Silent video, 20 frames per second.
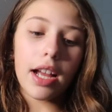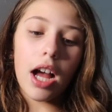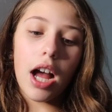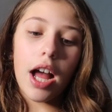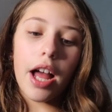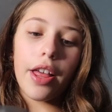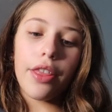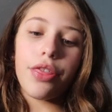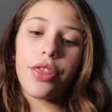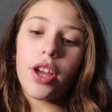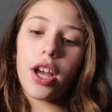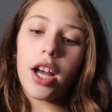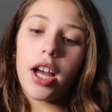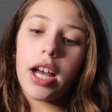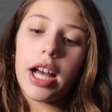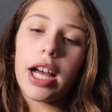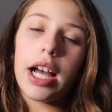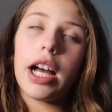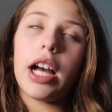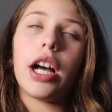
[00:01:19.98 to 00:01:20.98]
got
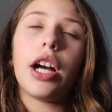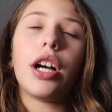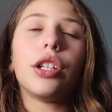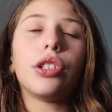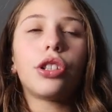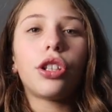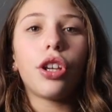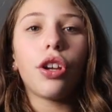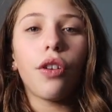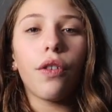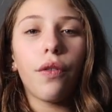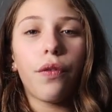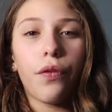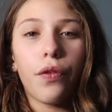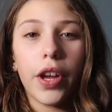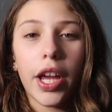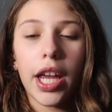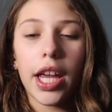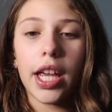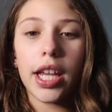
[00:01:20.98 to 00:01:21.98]
the Too
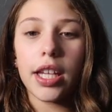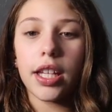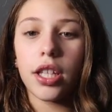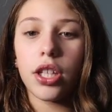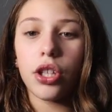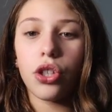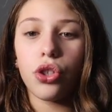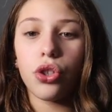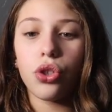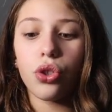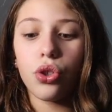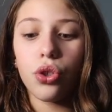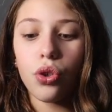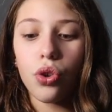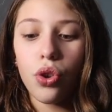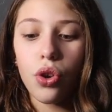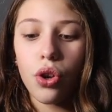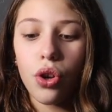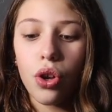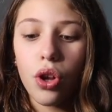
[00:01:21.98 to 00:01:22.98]

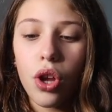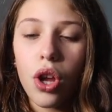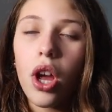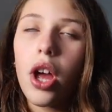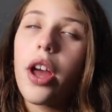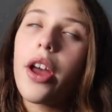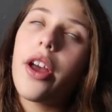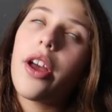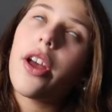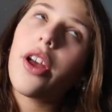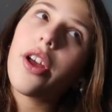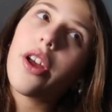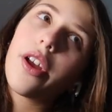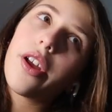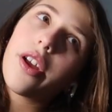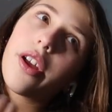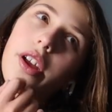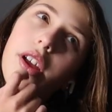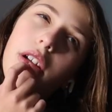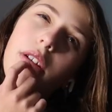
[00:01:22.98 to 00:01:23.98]
Faced
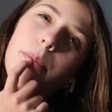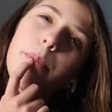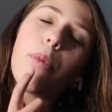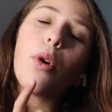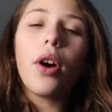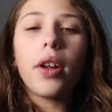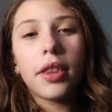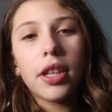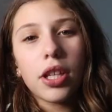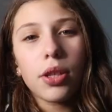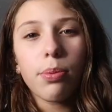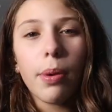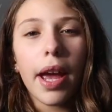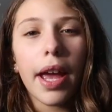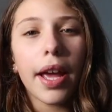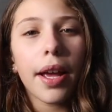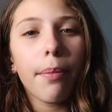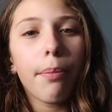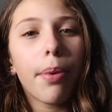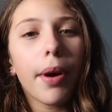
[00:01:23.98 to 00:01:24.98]
Born This
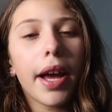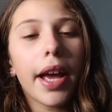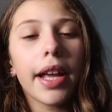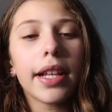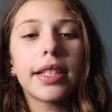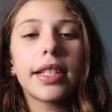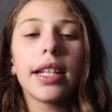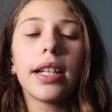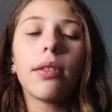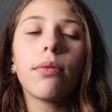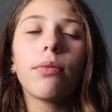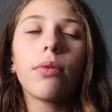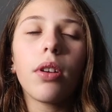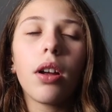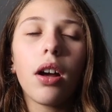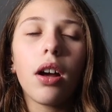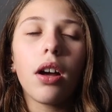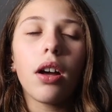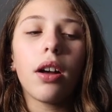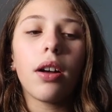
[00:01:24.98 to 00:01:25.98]
Way, but it didn't,
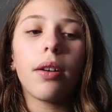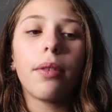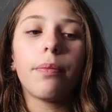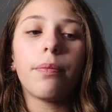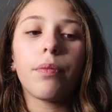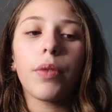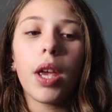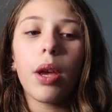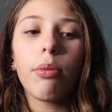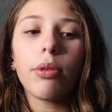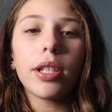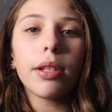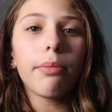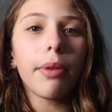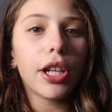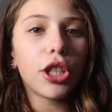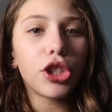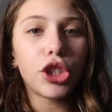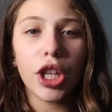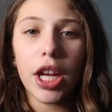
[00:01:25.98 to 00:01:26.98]
it was in
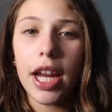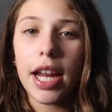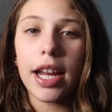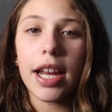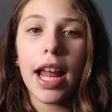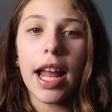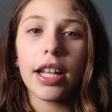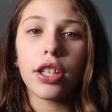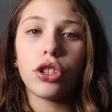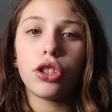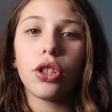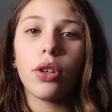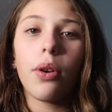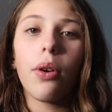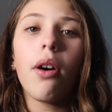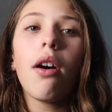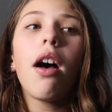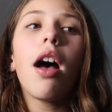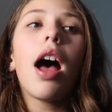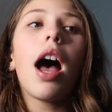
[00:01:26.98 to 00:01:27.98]
my shade, and
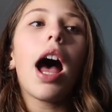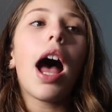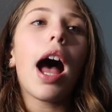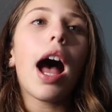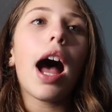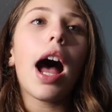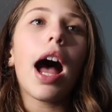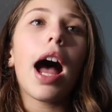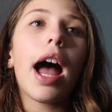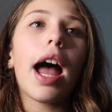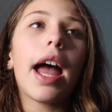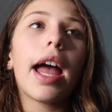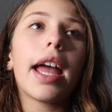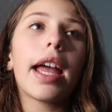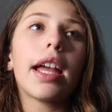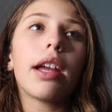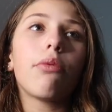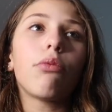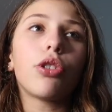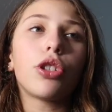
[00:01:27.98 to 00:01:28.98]
so
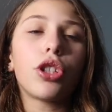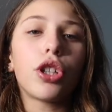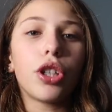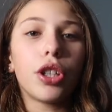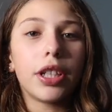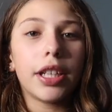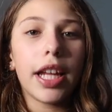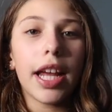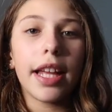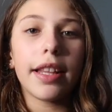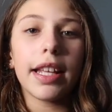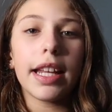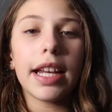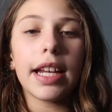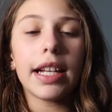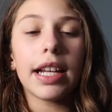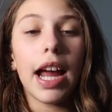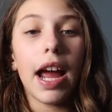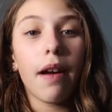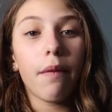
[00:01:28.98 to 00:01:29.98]
I returned it and they
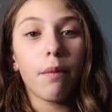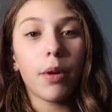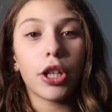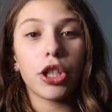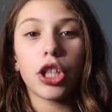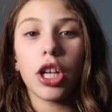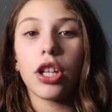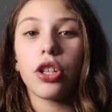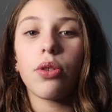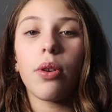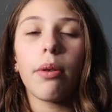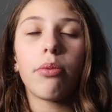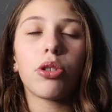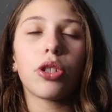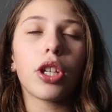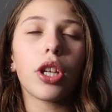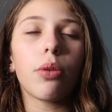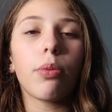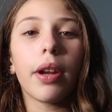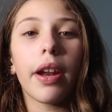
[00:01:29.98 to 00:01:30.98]
didn't have my shade, so I
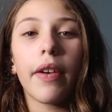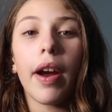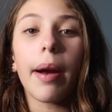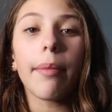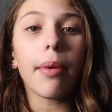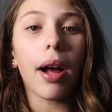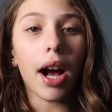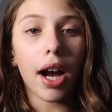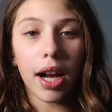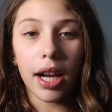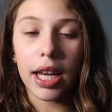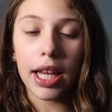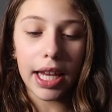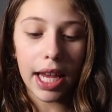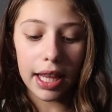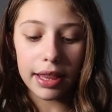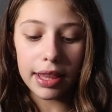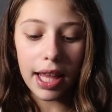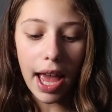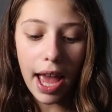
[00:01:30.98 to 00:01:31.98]
was just like, whatever, I'm not gonna
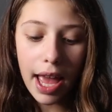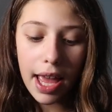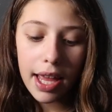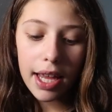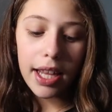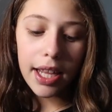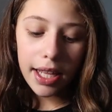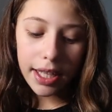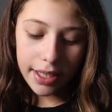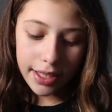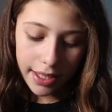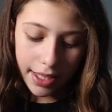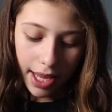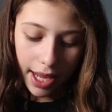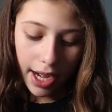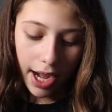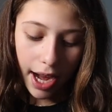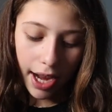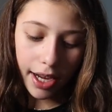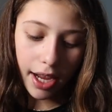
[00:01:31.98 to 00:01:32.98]
get that.
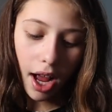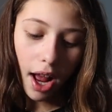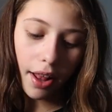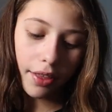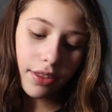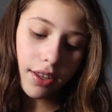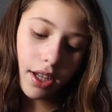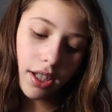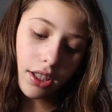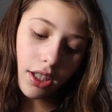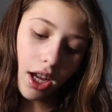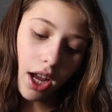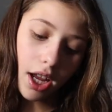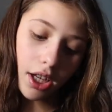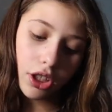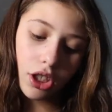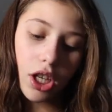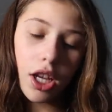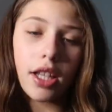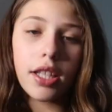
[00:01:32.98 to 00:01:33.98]
Instead, I got the
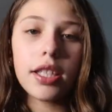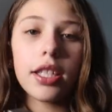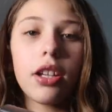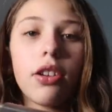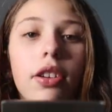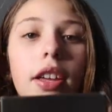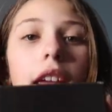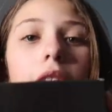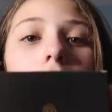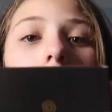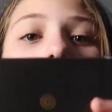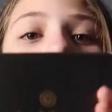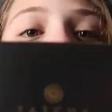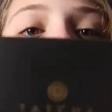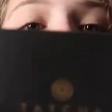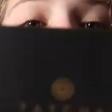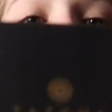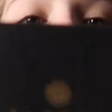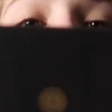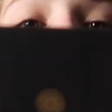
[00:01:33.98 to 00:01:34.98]
Tatcha Silk
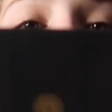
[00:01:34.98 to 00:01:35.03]
Canvas